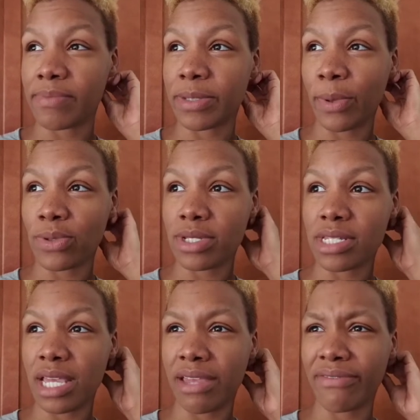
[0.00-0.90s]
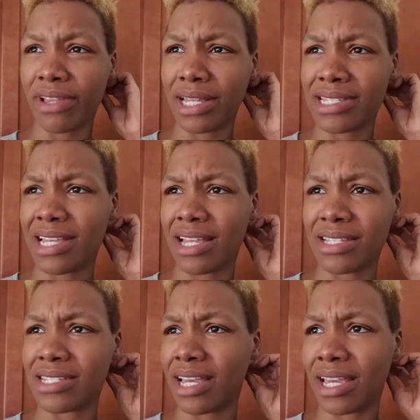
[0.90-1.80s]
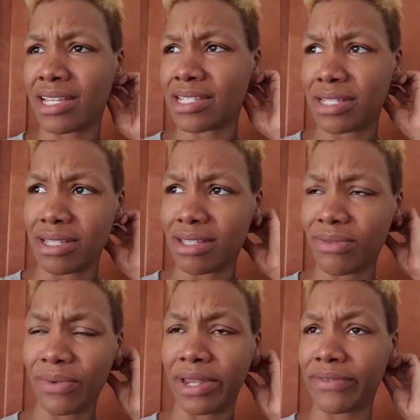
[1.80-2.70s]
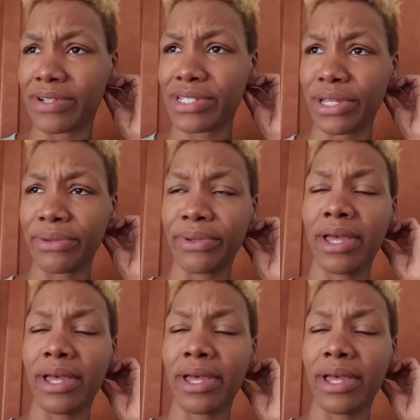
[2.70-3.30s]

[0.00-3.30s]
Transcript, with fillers: I'm supposed to take it for like 10 days and whatever, so